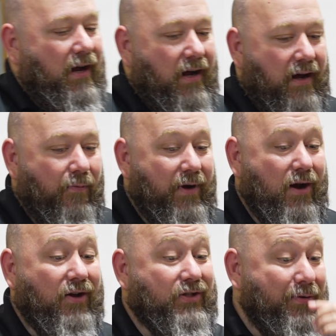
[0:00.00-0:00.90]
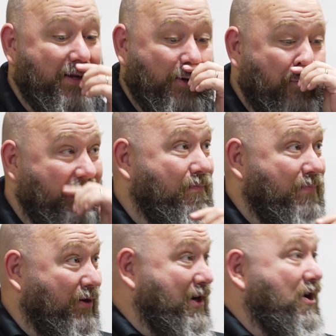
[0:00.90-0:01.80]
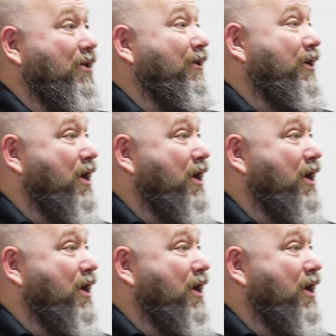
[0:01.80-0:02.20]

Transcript: And we also deal with billion-dollar